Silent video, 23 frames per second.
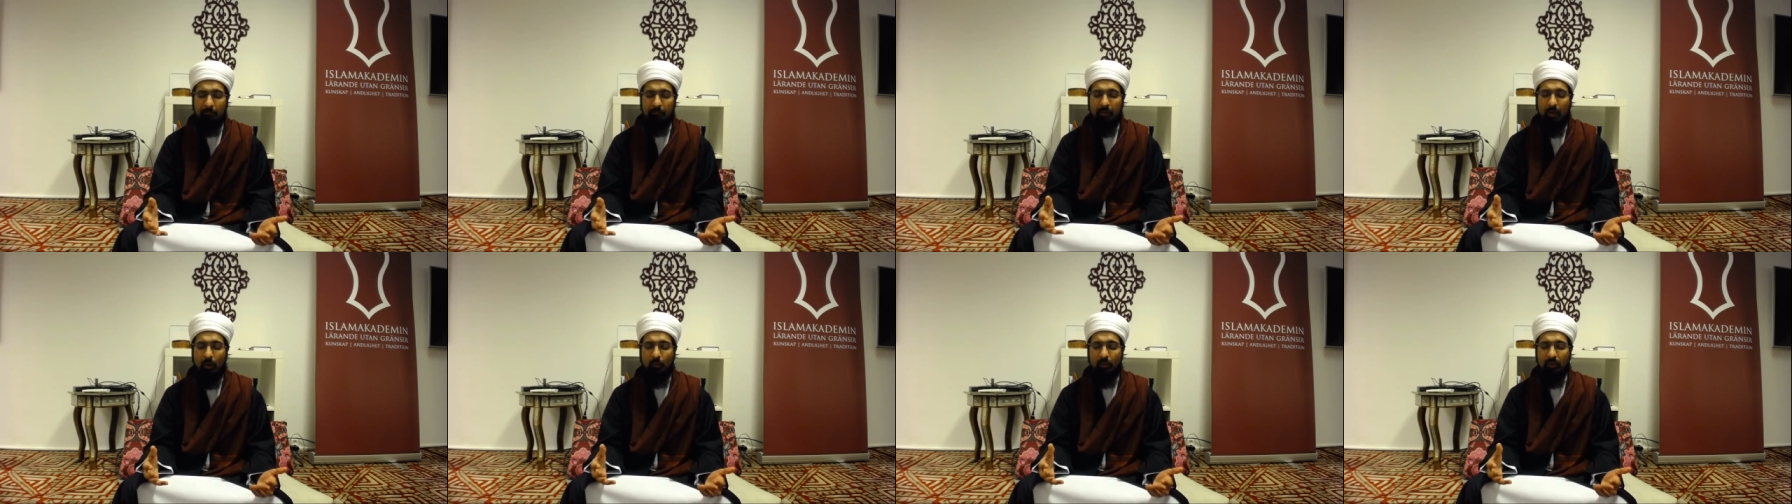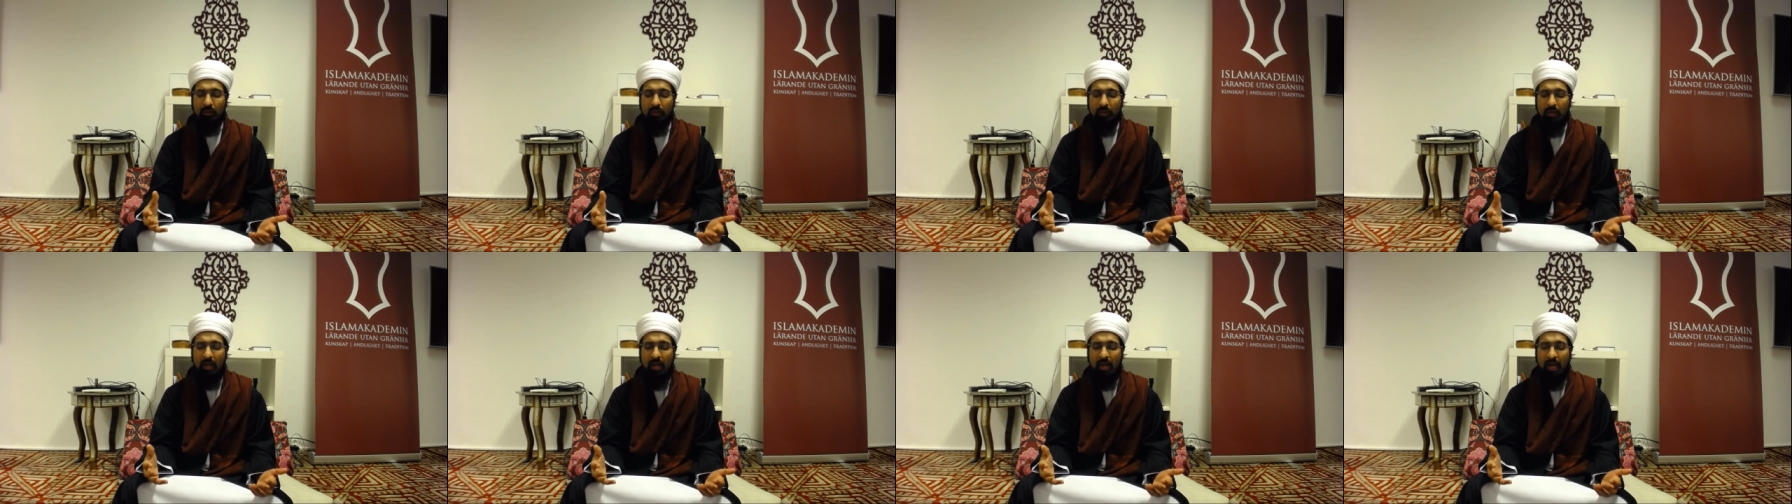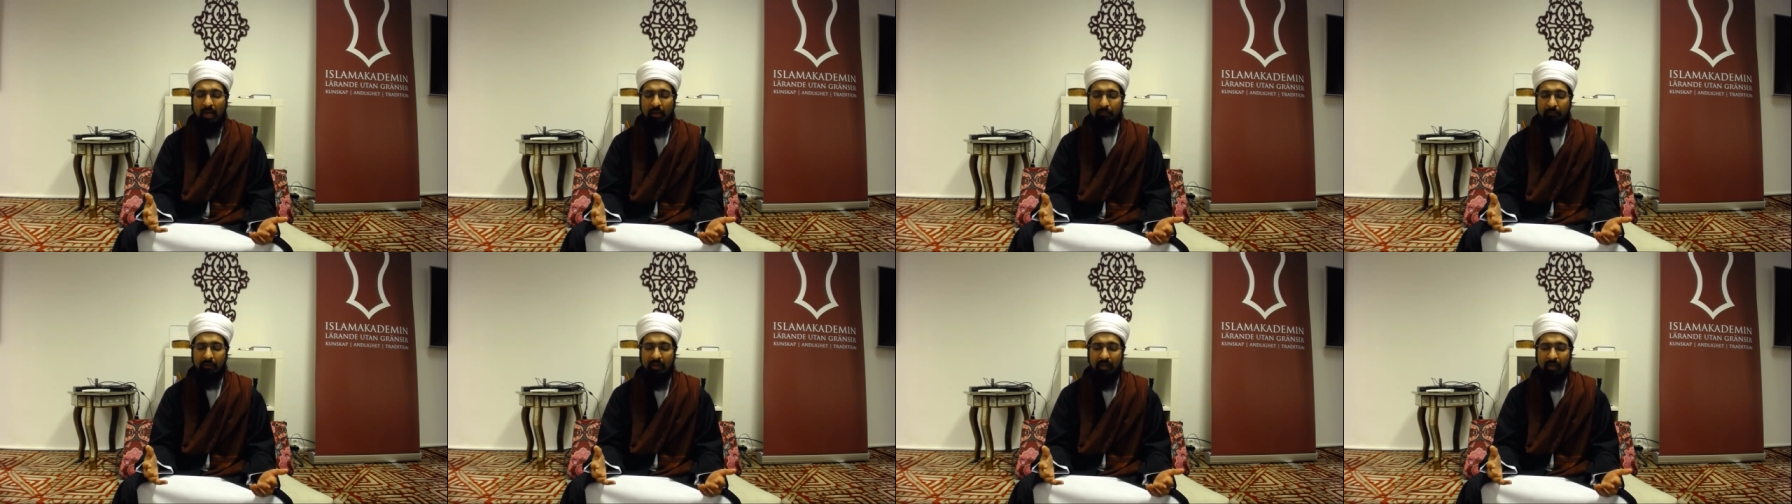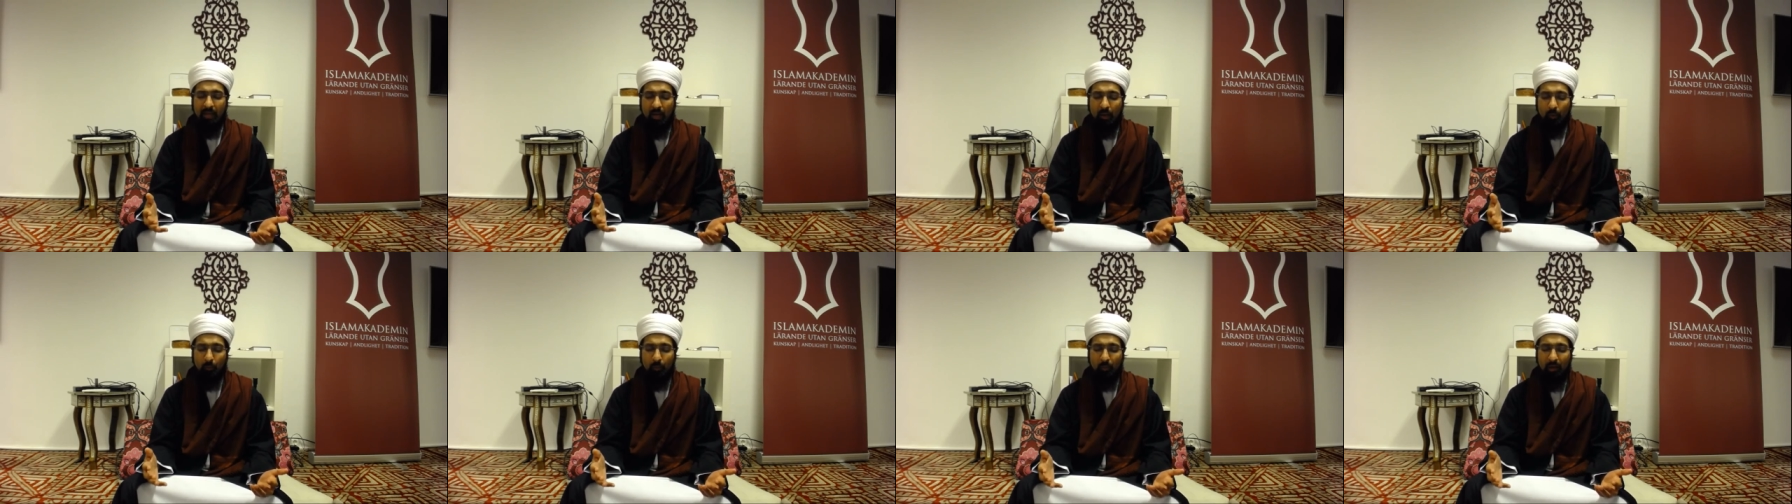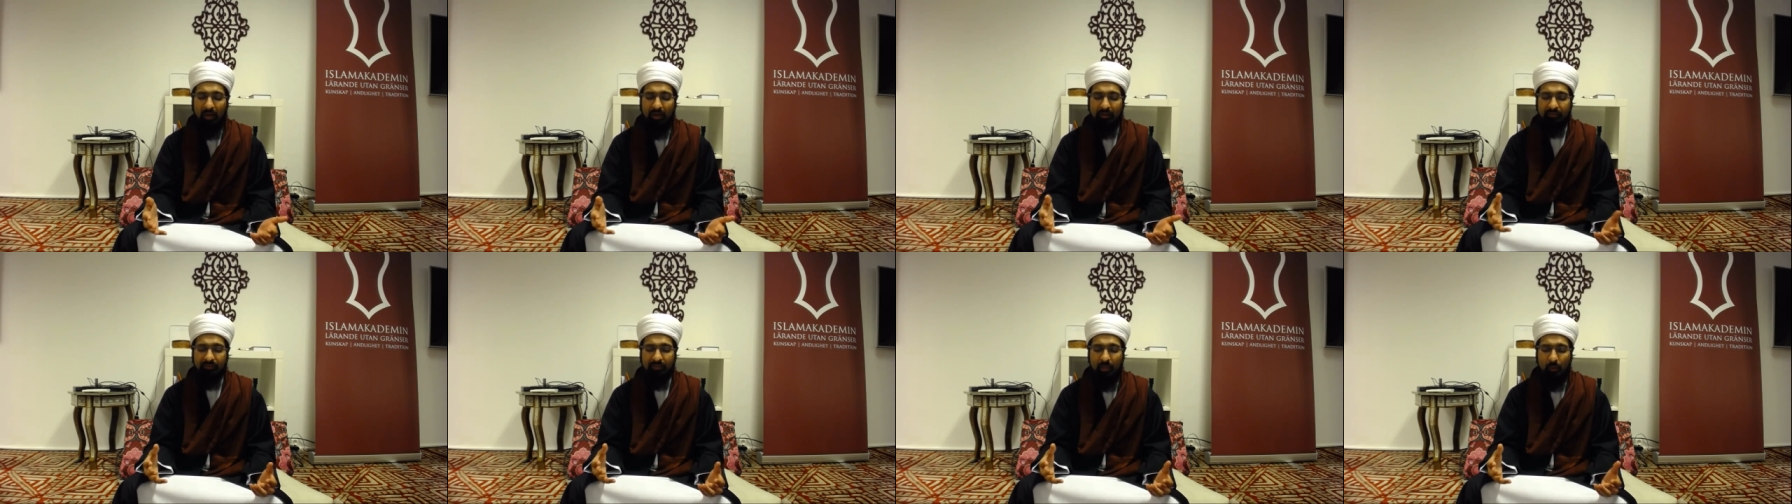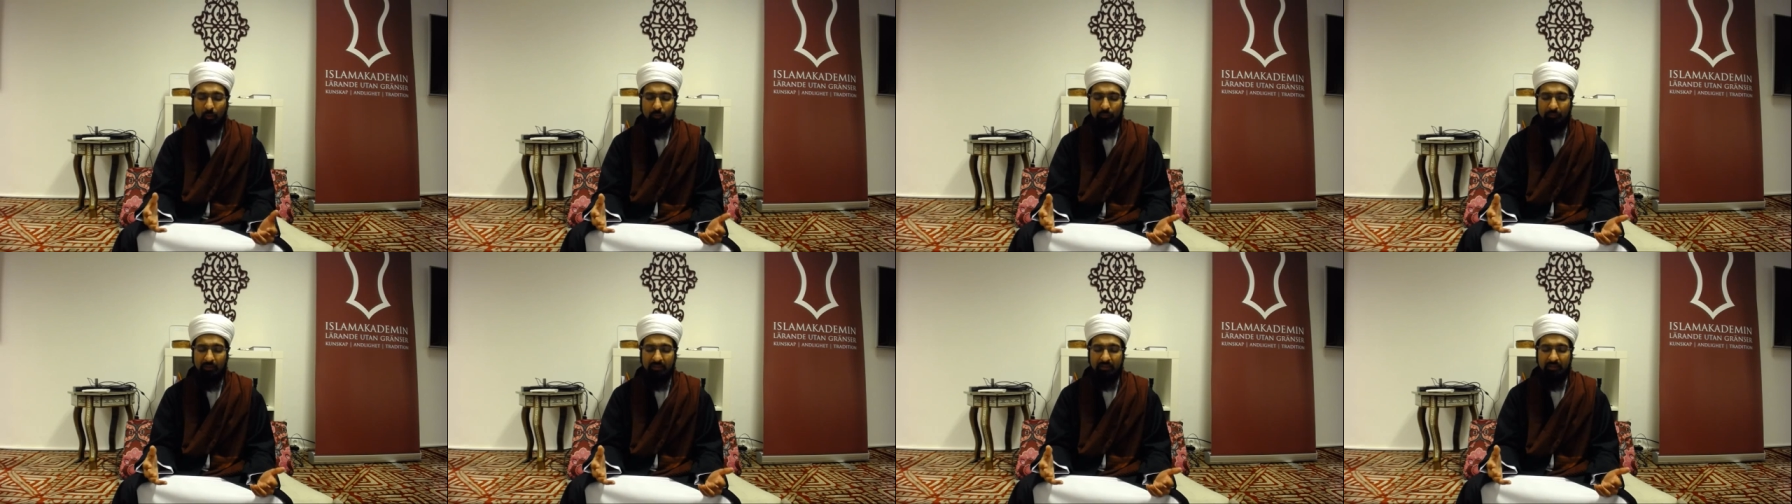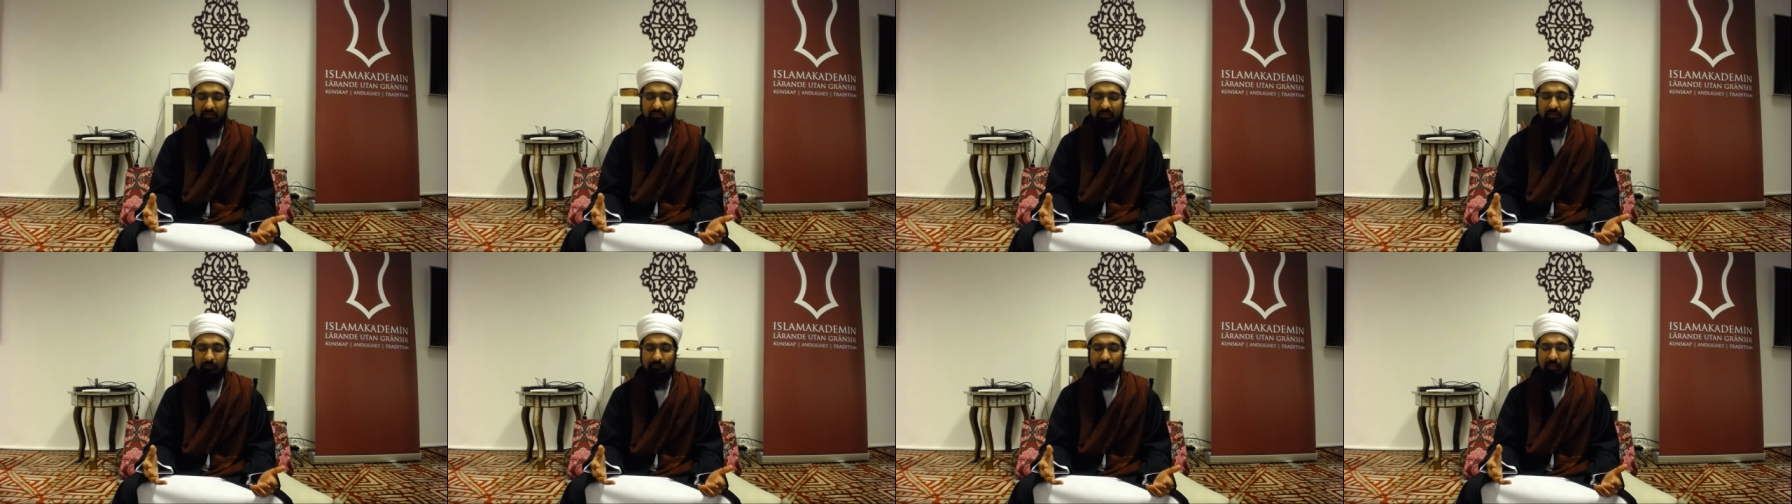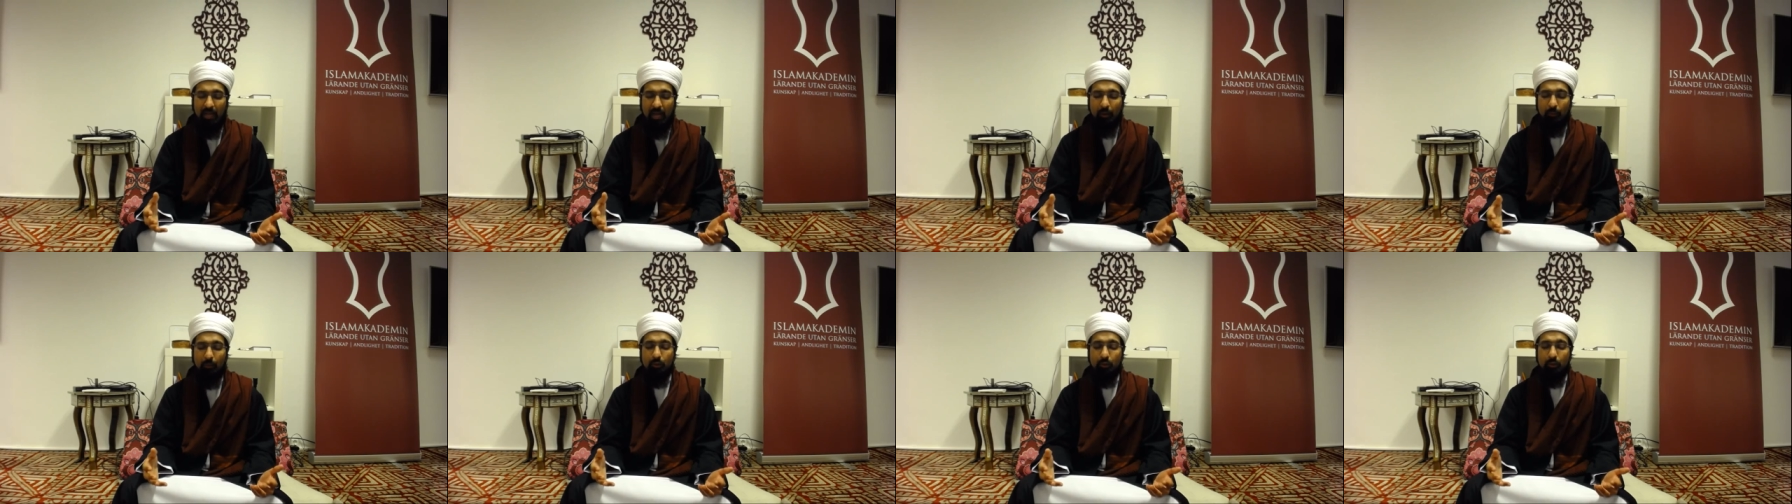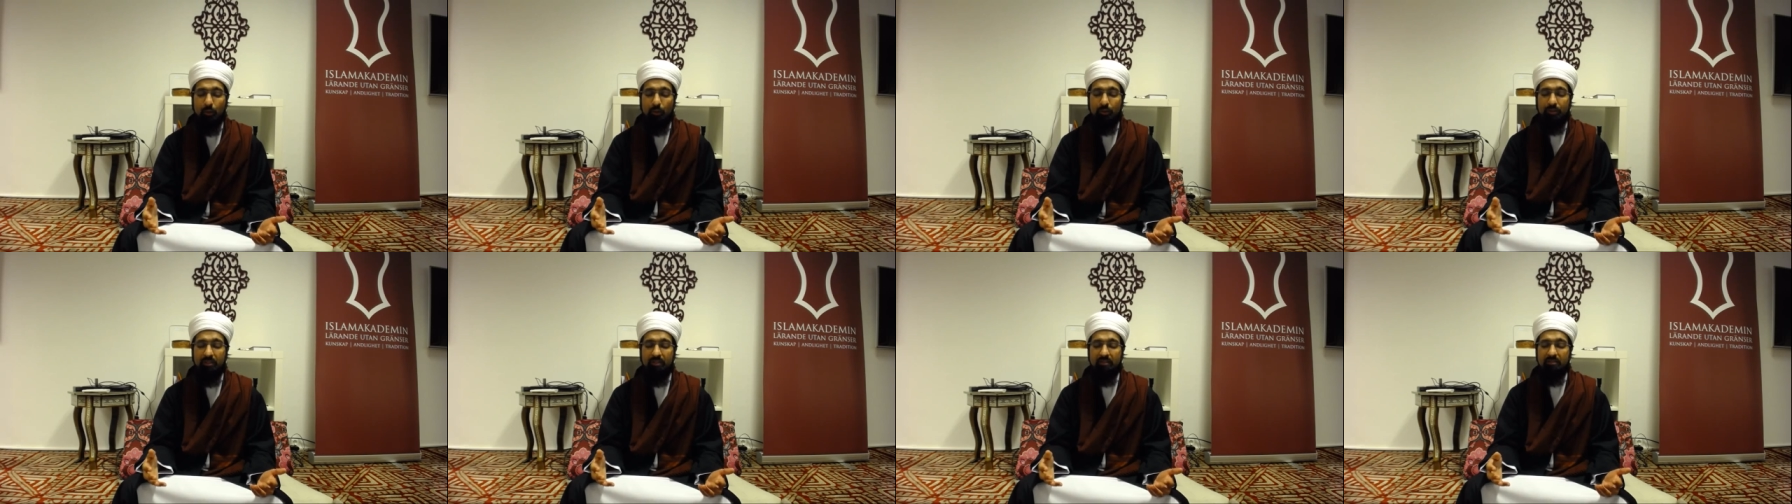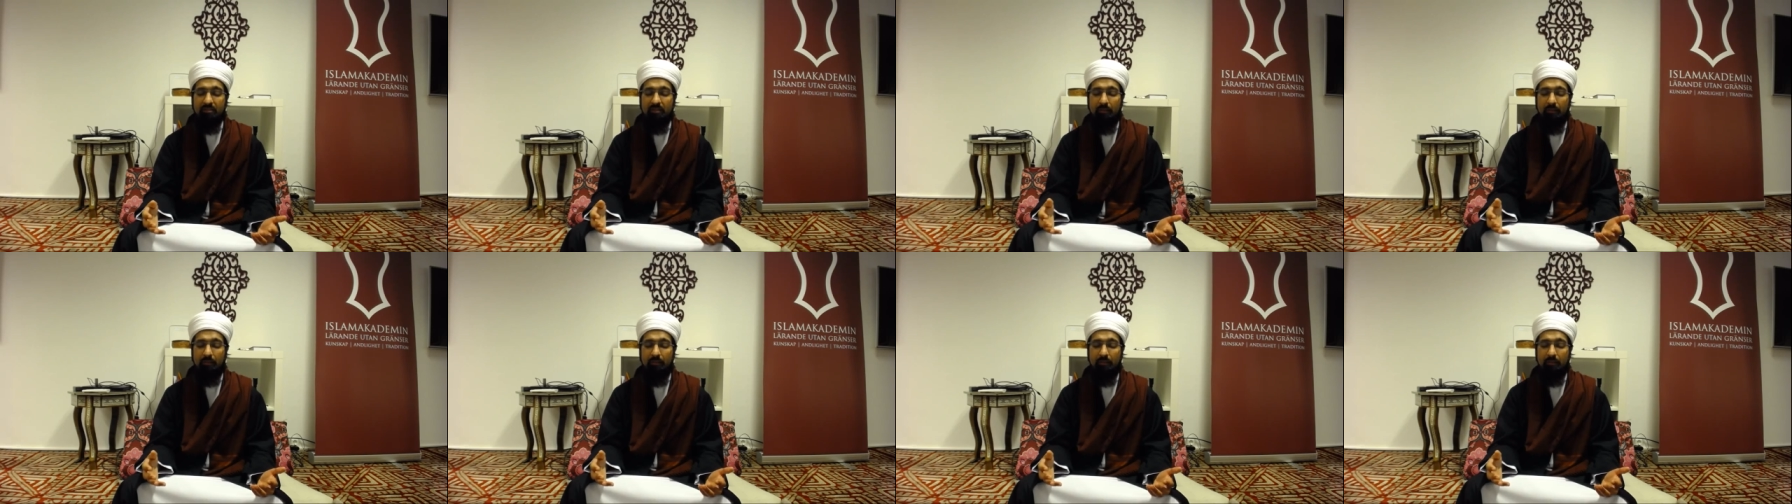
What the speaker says: Oh Allah, and make our wives, our mothers, our daughters